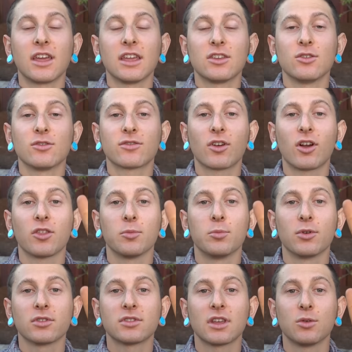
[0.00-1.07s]
Thank you for all the
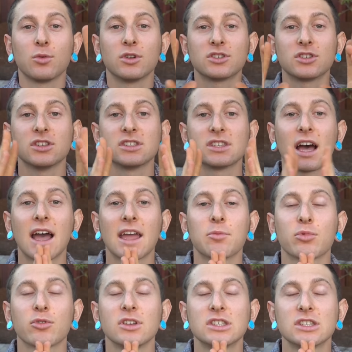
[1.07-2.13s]
birthday wishes. I
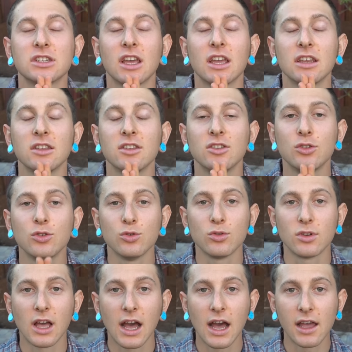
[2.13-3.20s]
appreciate
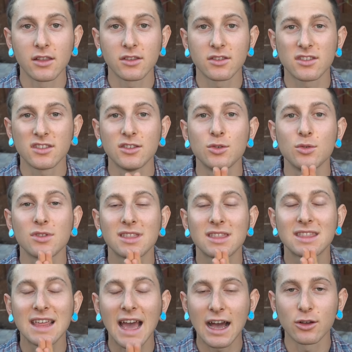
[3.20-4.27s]
you guys, you
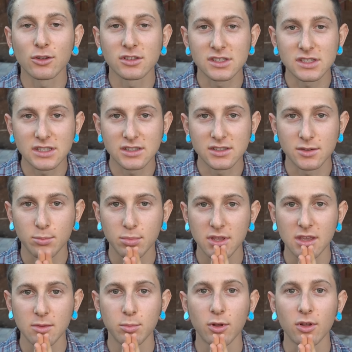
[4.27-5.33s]
thousands of
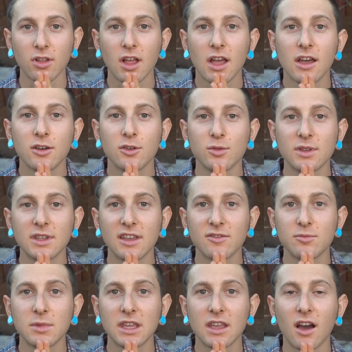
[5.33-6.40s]
people who
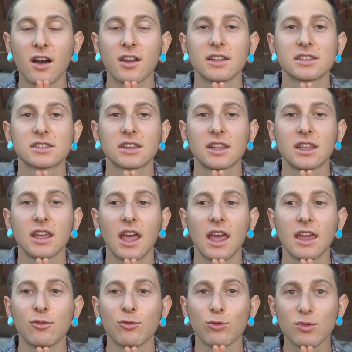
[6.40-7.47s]
give me, honestly,
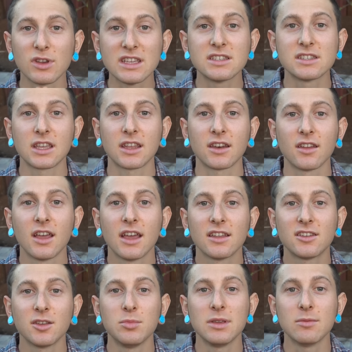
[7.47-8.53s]
a reason
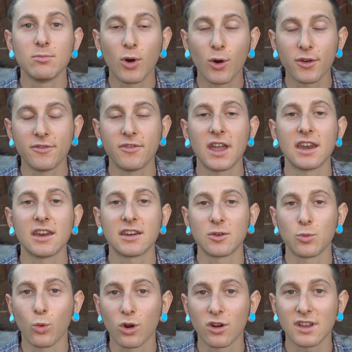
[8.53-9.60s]
to be motivated
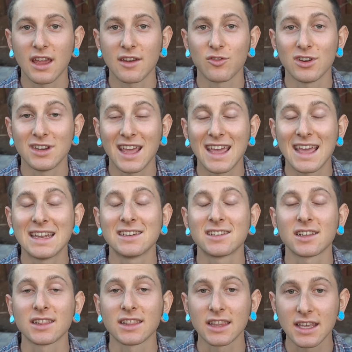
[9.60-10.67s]
and work every day and
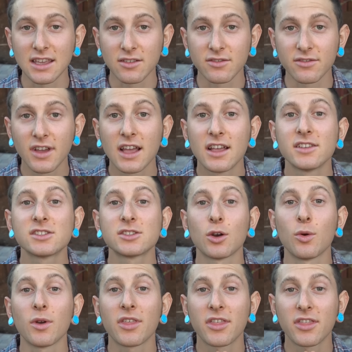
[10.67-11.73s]
to live.
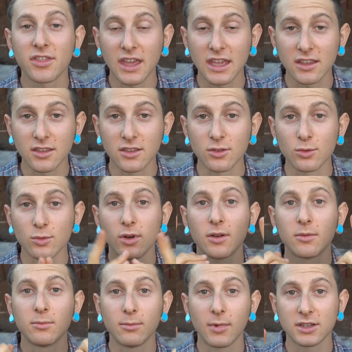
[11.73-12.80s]
So thank you.
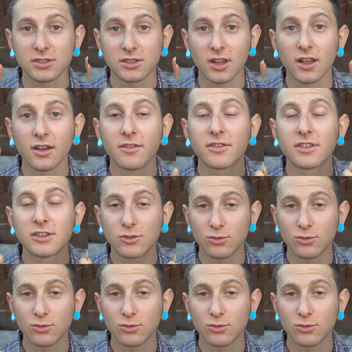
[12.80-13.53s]
Much love.